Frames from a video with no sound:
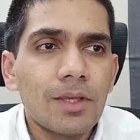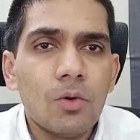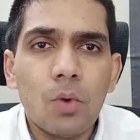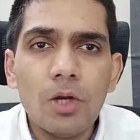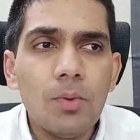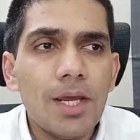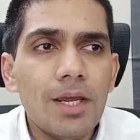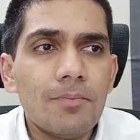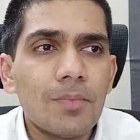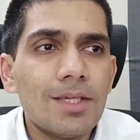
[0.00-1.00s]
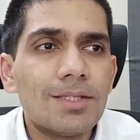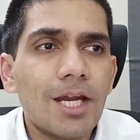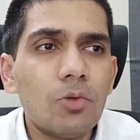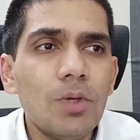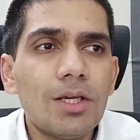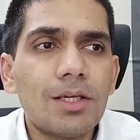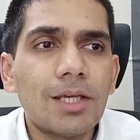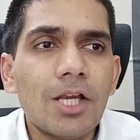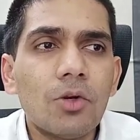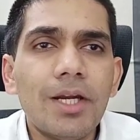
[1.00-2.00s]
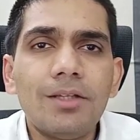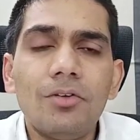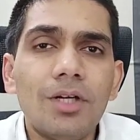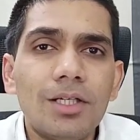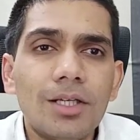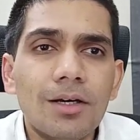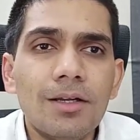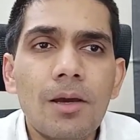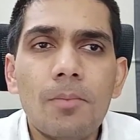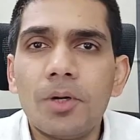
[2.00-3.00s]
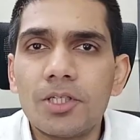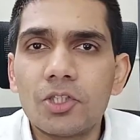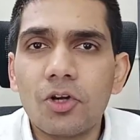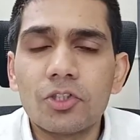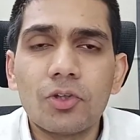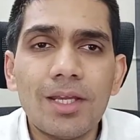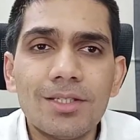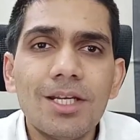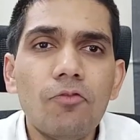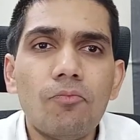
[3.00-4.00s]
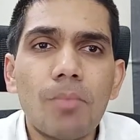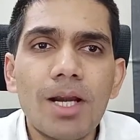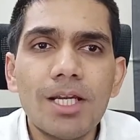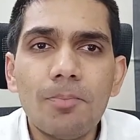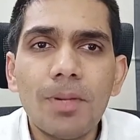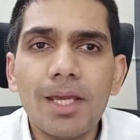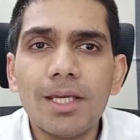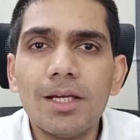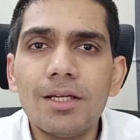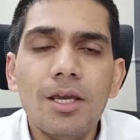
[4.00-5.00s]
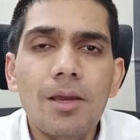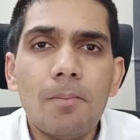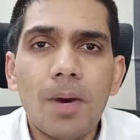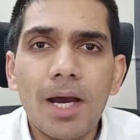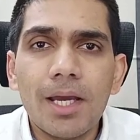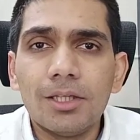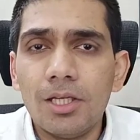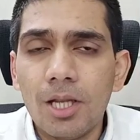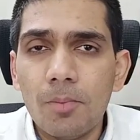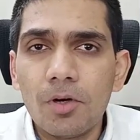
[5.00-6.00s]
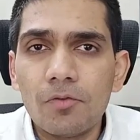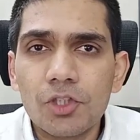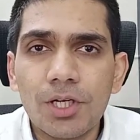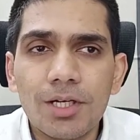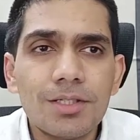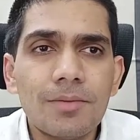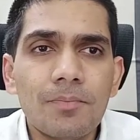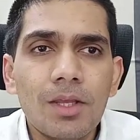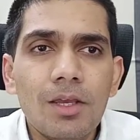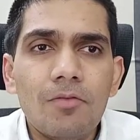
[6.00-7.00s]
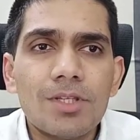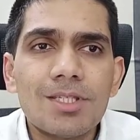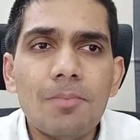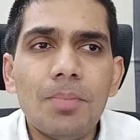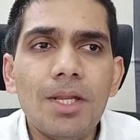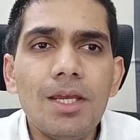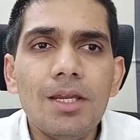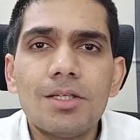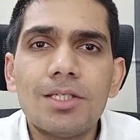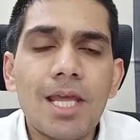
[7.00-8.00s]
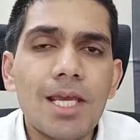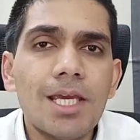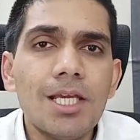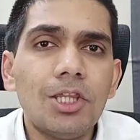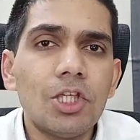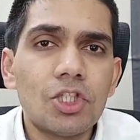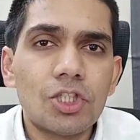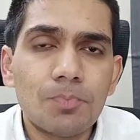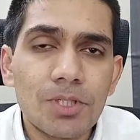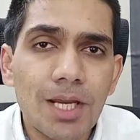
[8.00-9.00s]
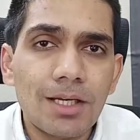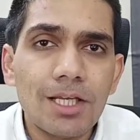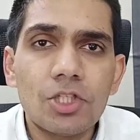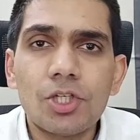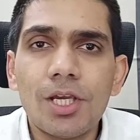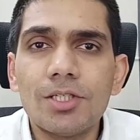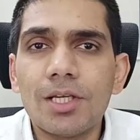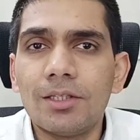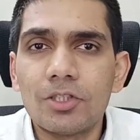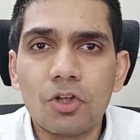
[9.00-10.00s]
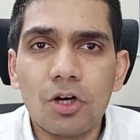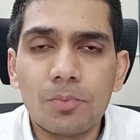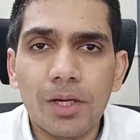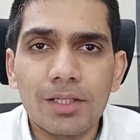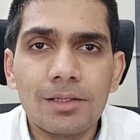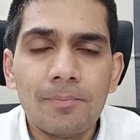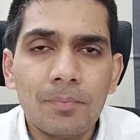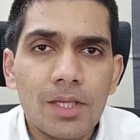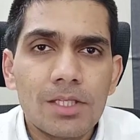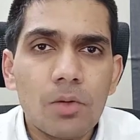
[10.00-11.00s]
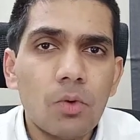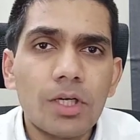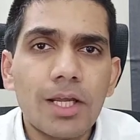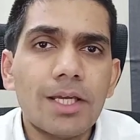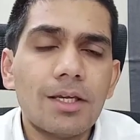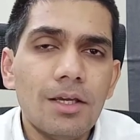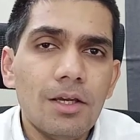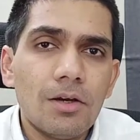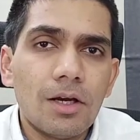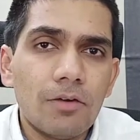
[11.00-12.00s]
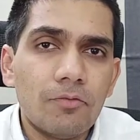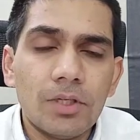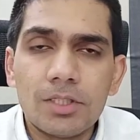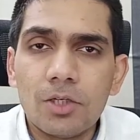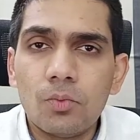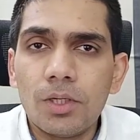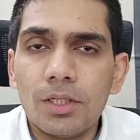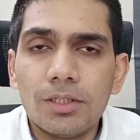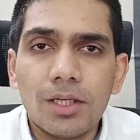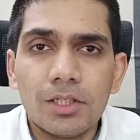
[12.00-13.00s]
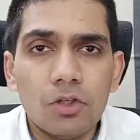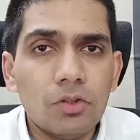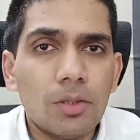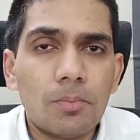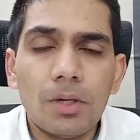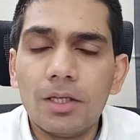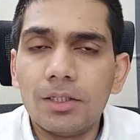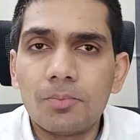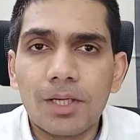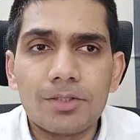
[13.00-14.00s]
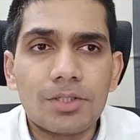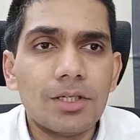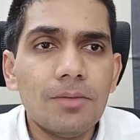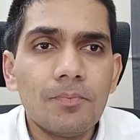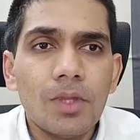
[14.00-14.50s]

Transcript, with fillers: One way is that we calculate the return per stock. So instead of multiplying it by the number of shares, we're simply taking the percentage change in the stock price, somewhat like uh, we did with uh, you know the uh, the price return.